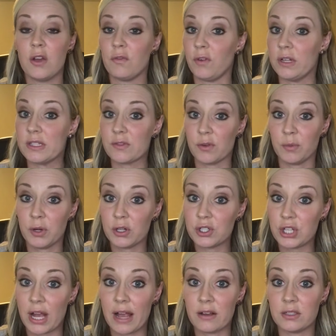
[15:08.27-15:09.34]
Friends from her
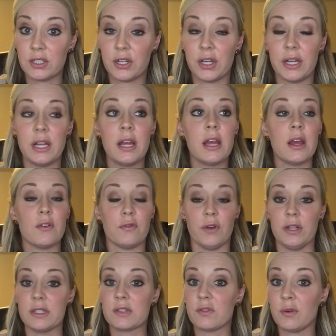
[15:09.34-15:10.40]
childhood,
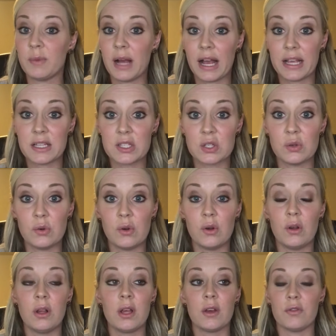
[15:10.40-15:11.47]
friends from high
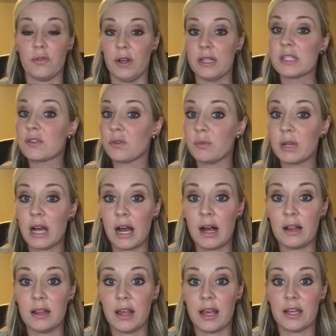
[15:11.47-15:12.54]
school, friends from
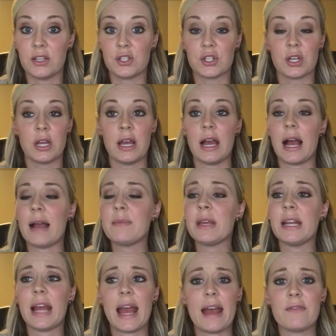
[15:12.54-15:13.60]
college. I
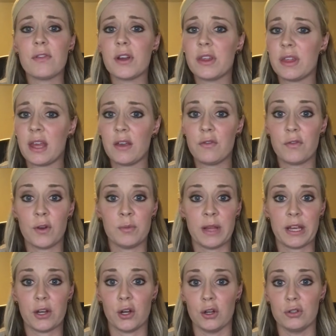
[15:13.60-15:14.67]
mean, everything from
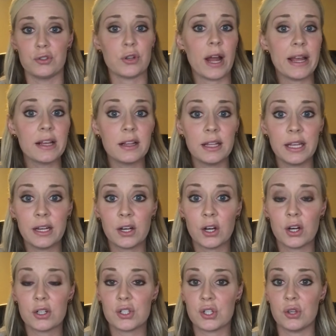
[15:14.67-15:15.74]
like her dry
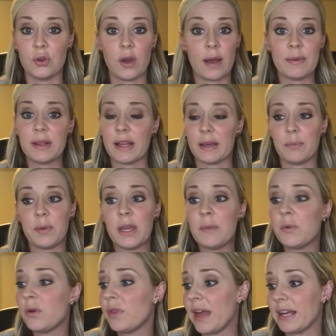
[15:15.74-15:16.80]
cleaner to, I mean, like
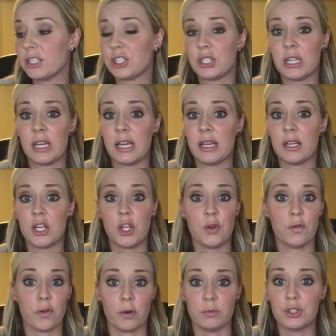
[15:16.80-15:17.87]
people that she
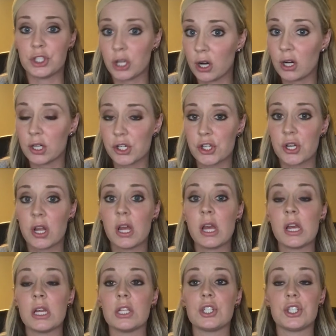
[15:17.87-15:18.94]
knew from church.
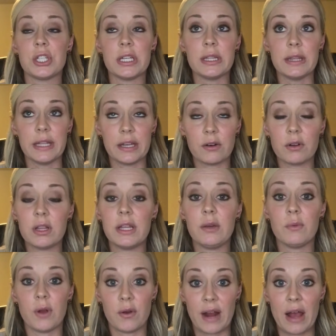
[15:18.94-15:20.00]
She
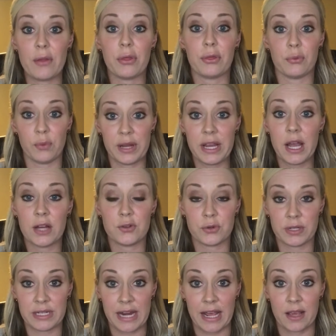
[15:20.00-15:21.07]
literally wrote out
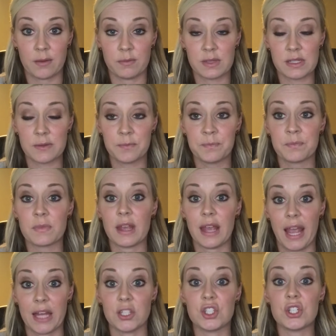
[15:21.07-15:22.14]
300 names,
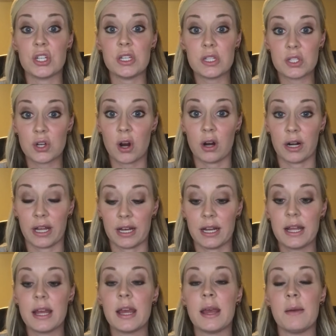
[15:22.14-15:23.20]
and she
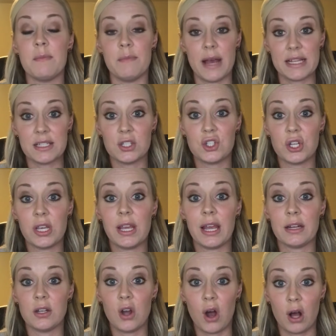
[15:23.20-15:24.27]
started
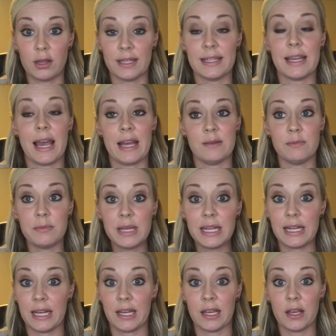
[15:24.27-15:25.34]
messaging and calling and
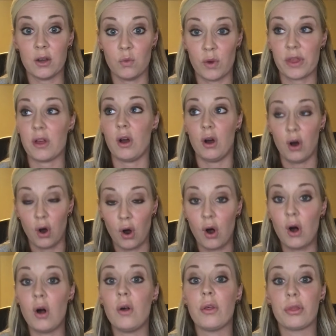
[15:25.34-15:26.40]
meeting with
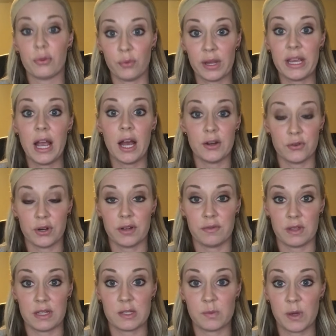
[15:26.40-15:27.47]
all 300
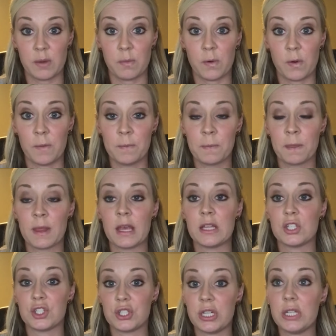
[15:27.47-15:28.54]
of these people.
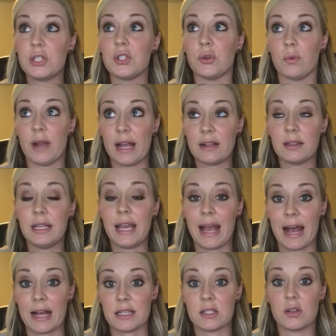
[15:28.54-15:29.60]
She directly
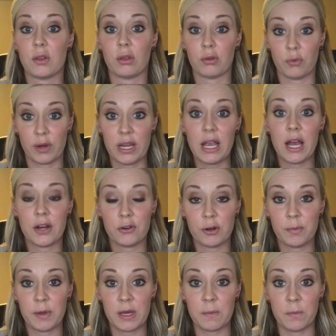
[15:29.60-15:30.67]
asked
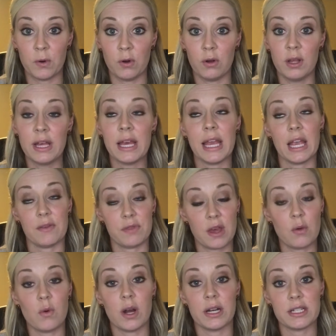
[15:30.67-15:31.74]
300 people if
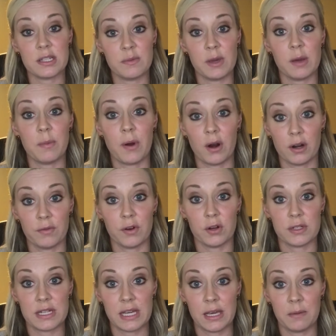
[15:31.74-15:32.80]
they wanted to be a part of
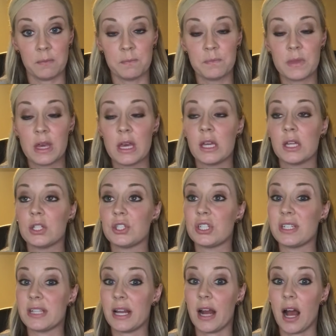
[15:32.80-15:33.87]
her team.
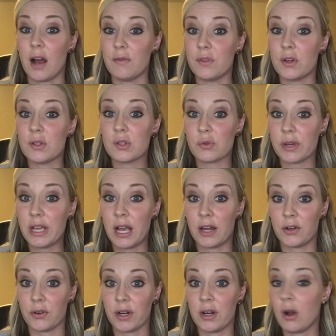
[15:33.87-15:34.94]
She said of those
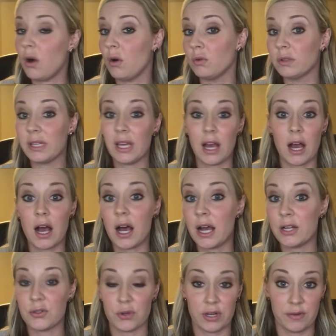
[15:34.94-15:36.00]
300, only
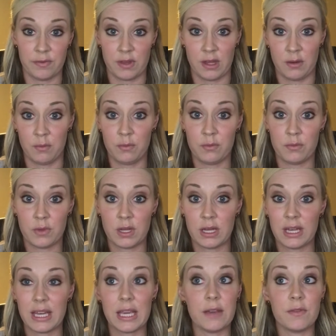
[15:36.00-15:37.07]
100 of them
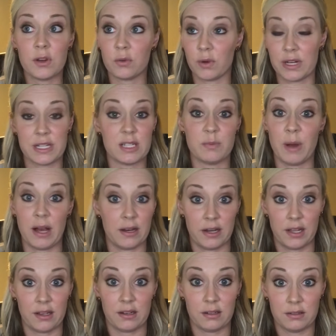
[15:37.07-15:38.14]
even
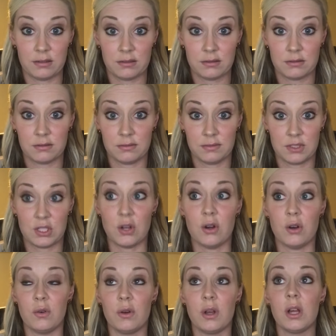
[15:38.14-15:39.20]
responded.
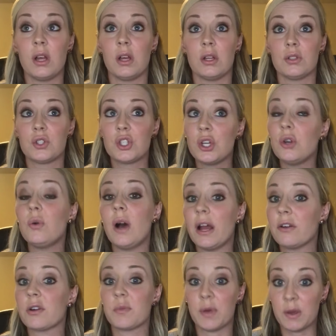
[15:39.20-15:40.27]
So
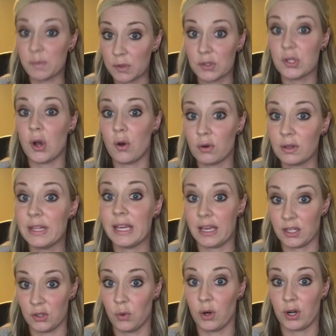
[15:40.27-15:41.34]
200 people totally
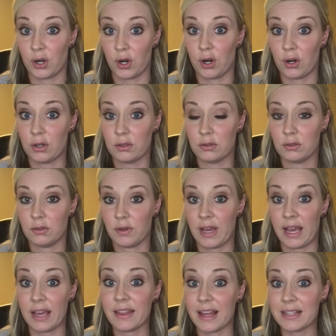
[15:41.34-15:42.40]
ignored her.
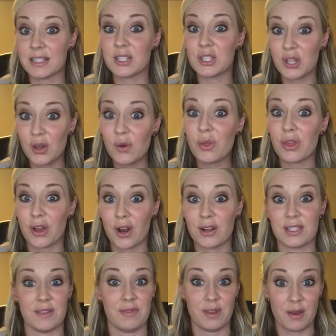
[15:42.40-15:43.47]
Okay, that's
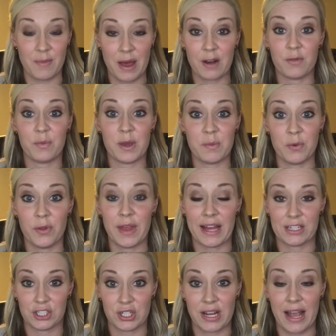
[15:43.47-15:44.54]
2/3 of the amount of people
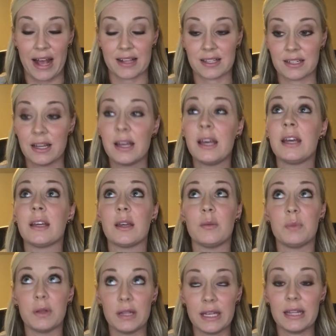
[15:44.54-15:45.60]
that she asked,
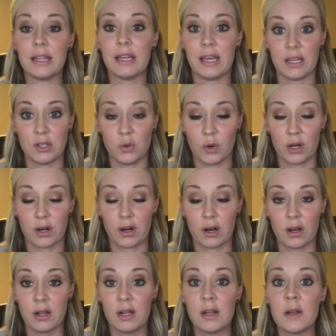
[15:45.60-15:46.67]
completely ignored
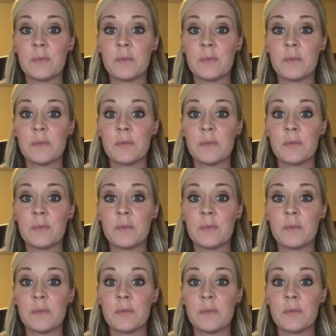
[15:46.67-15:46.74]
her.